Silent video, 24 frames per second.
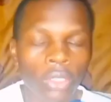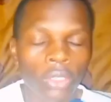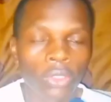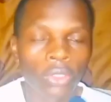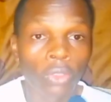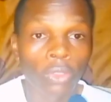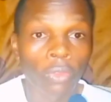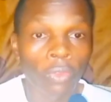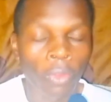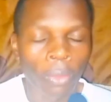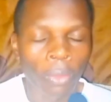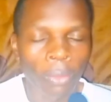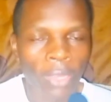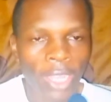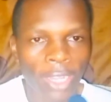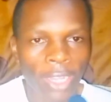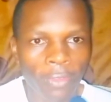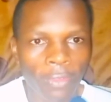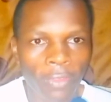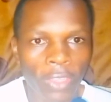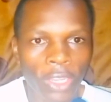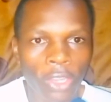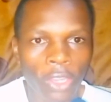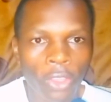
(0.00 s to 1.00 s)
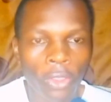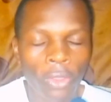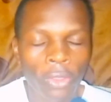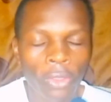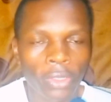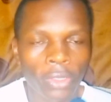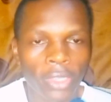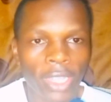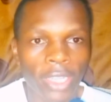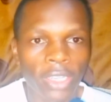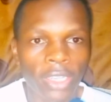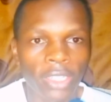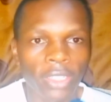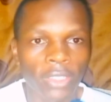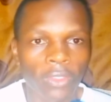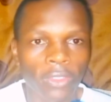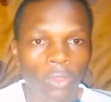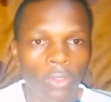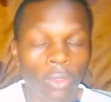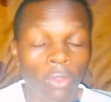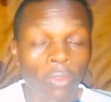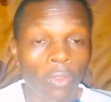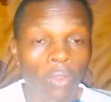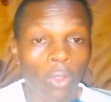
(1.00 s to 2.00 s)
So from that video, that
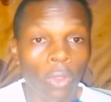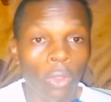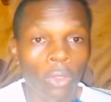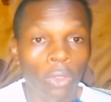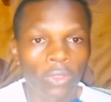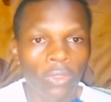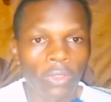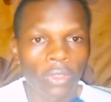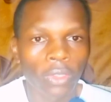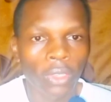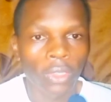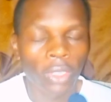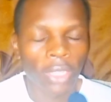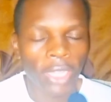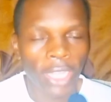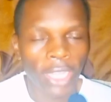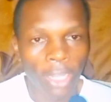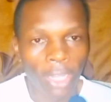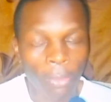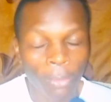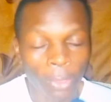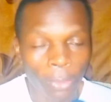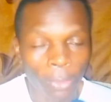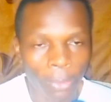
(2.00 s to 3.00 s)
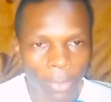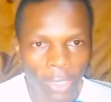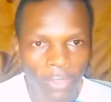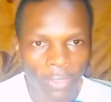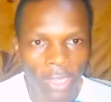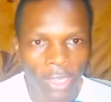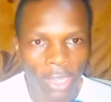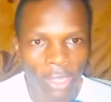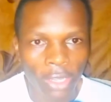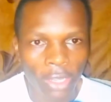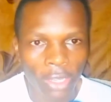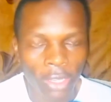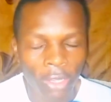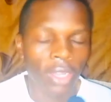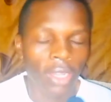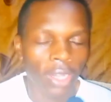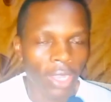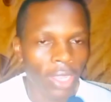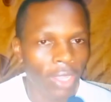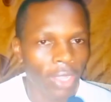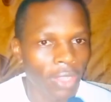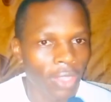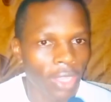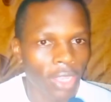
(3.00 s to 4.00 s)
is, of course, the Deputy President,
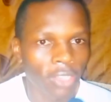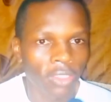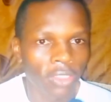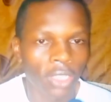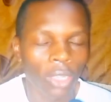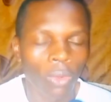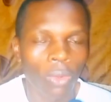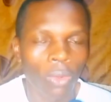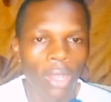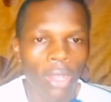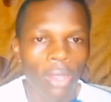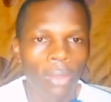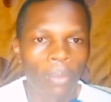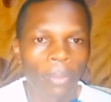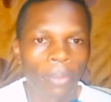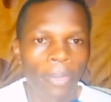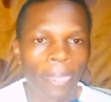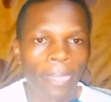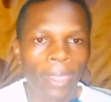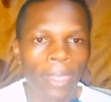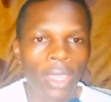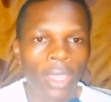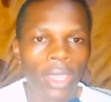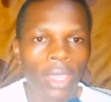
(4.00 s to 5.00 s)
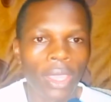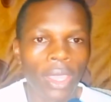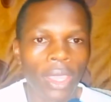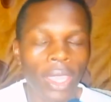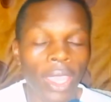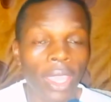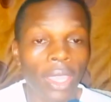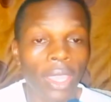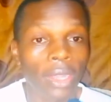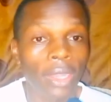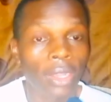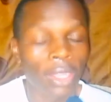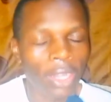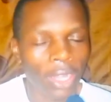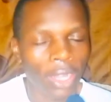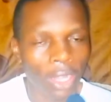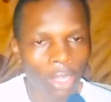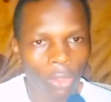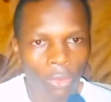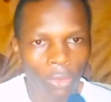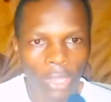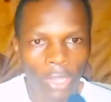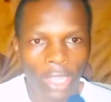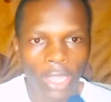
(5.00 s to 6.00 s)
Rigathi Gachagua, and
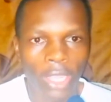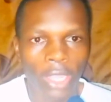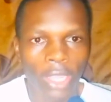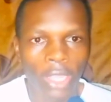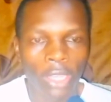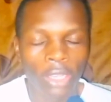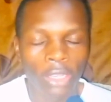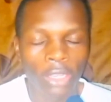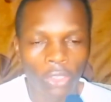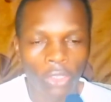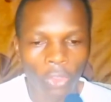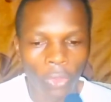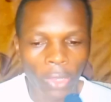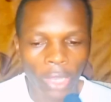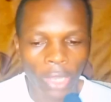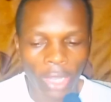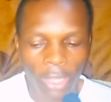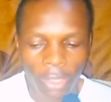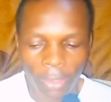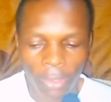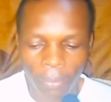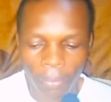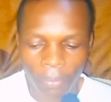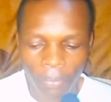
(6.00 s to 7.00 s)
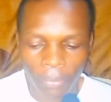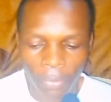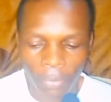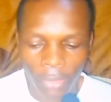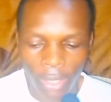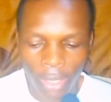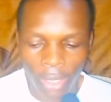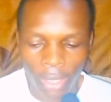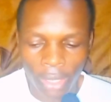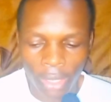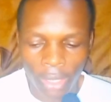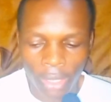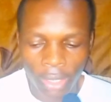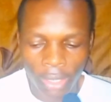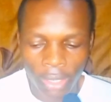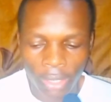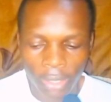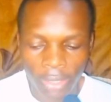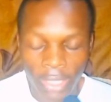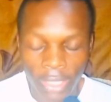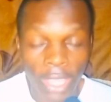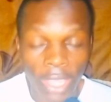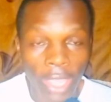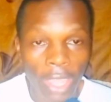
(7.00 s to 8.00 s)
Raila Odinga during
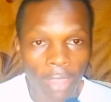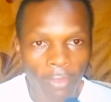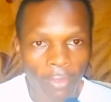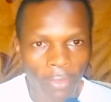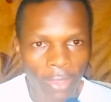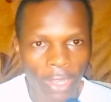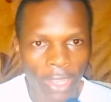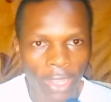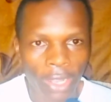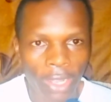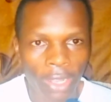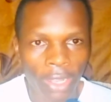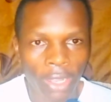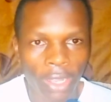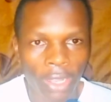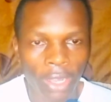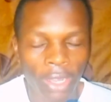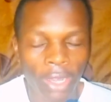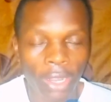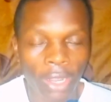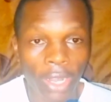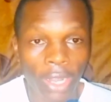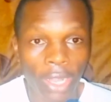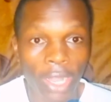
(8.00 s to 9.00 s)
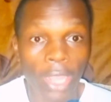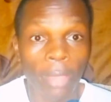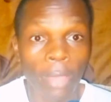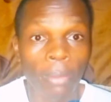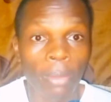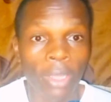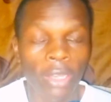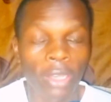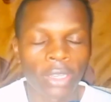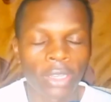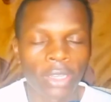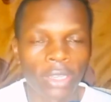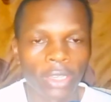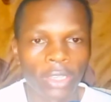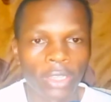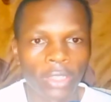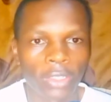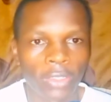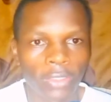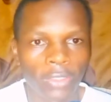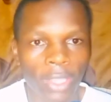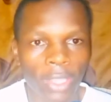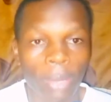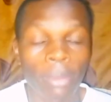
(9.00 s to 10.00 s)
the African Climate
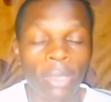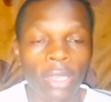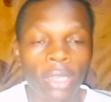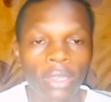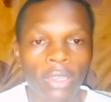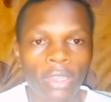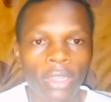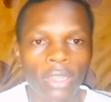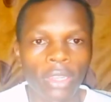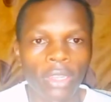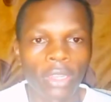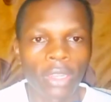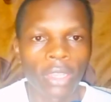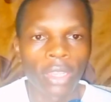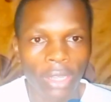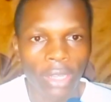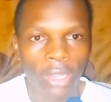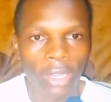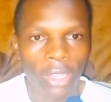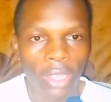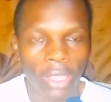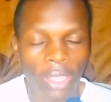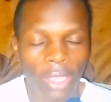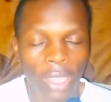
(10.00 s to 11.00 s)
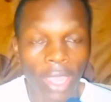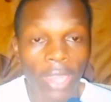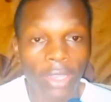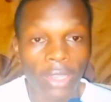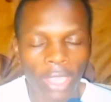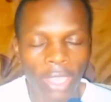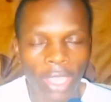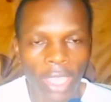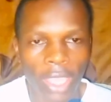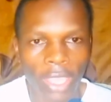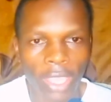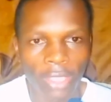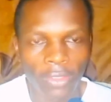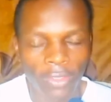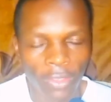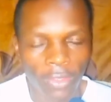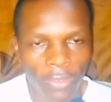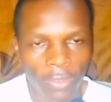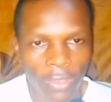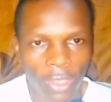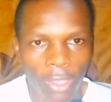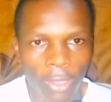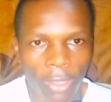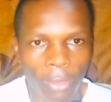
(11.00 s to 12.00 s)
Summit at
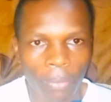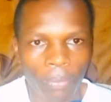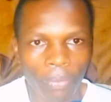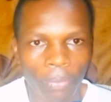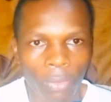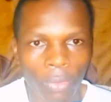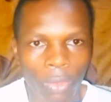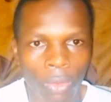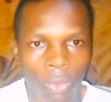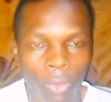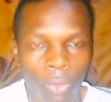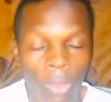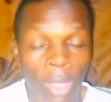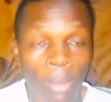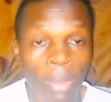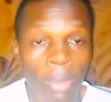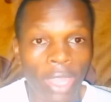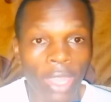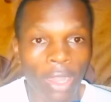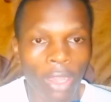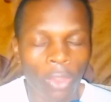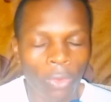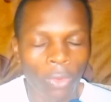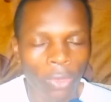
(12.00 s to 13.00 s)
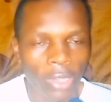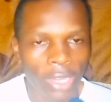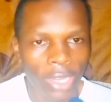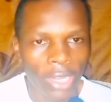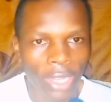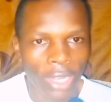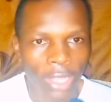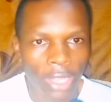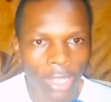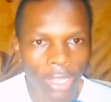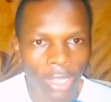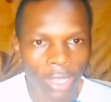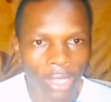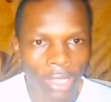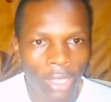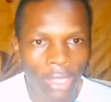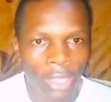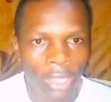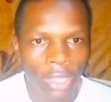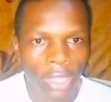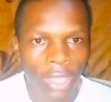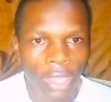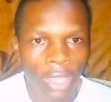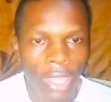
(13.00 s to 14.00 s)
KICC, whereby Raila Odinga
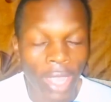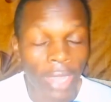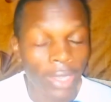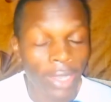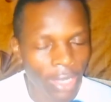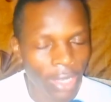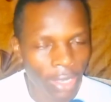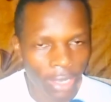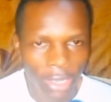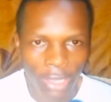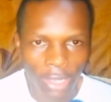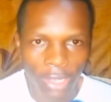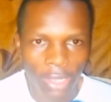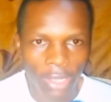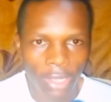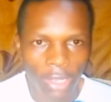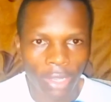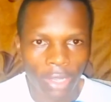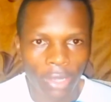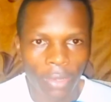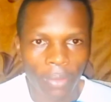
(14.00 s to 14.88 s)
attended.